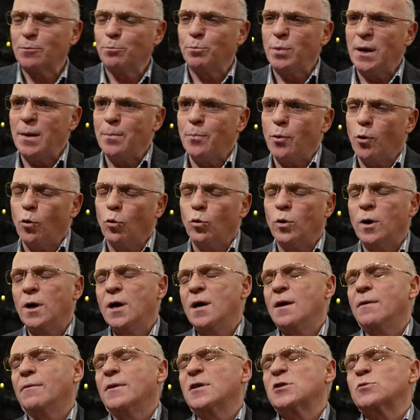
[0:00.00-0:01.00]
and people.
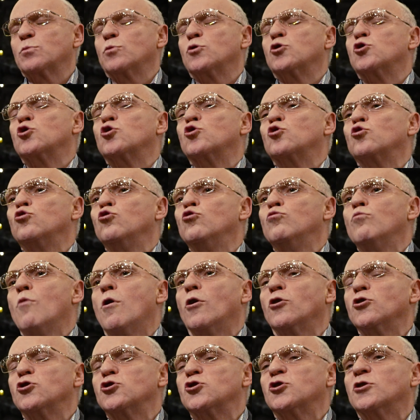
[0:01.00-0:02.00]
This was so
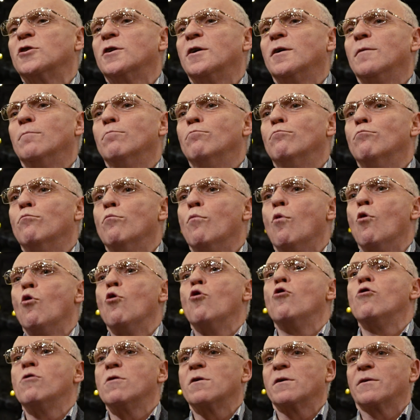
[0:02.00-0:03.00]
much
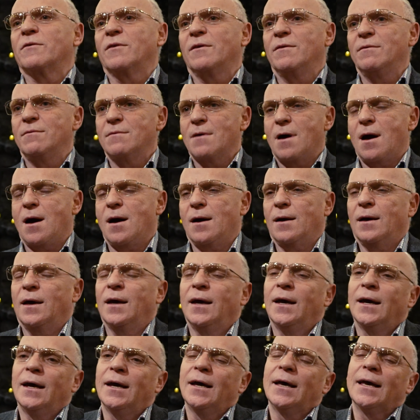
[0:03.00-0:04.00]
more than that.
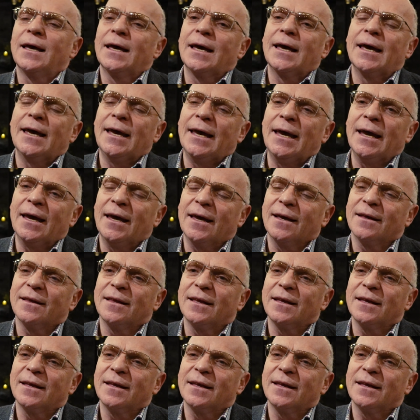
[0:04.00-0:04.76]
Uh,